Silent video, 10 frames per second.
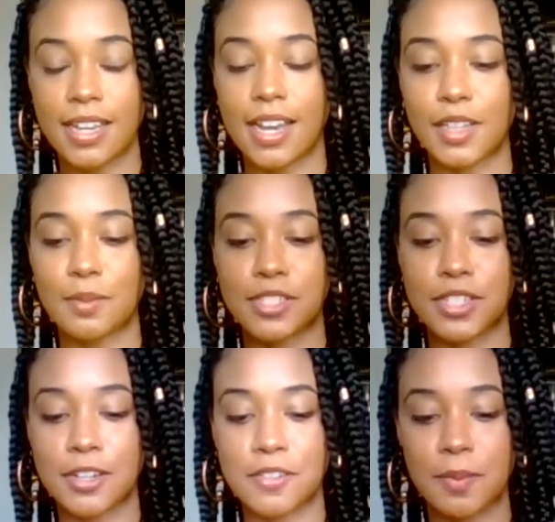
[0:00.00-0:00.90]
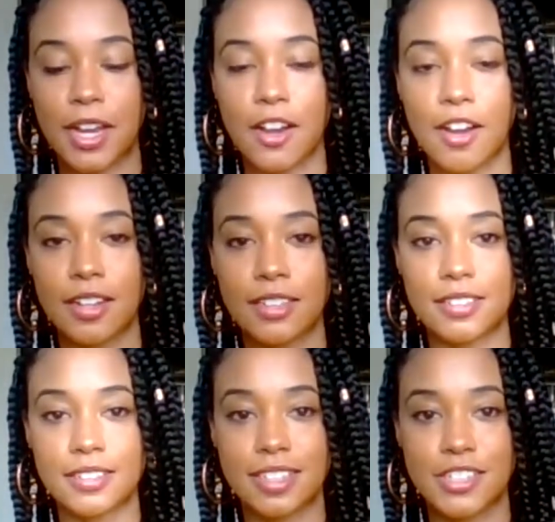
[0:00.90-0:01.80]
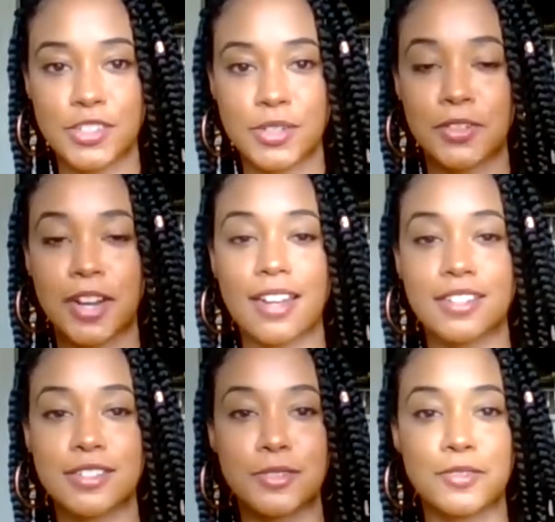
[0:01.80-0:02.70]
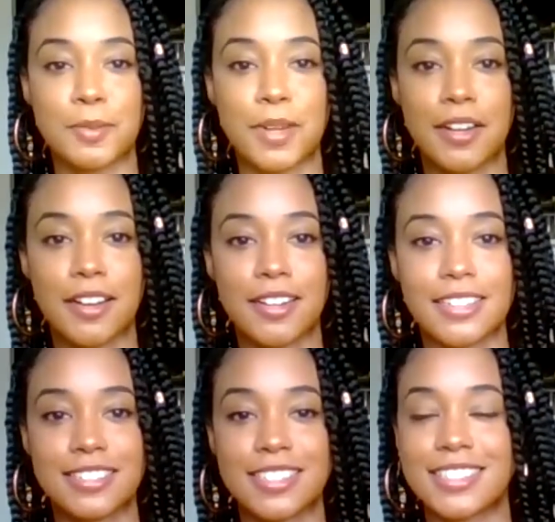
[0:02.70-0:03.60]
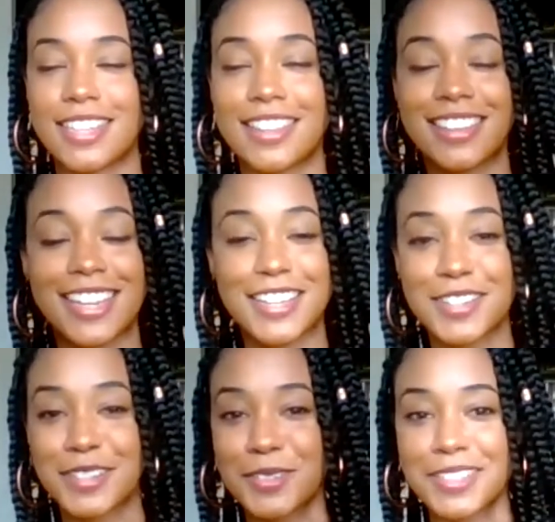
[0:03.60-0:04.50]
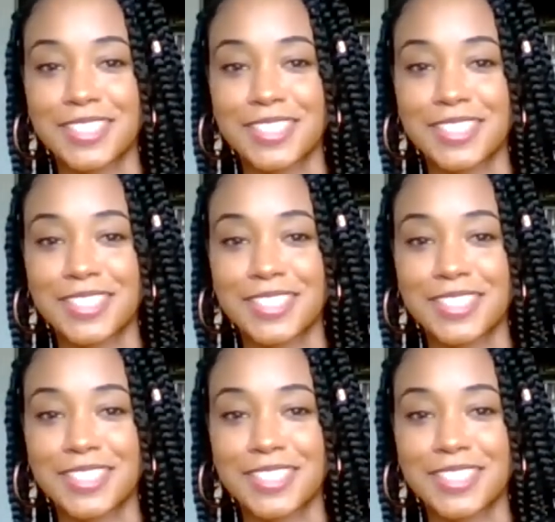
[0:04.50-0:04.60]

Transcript: I'll observe my heart and show gratitude for my heart and just say thank you,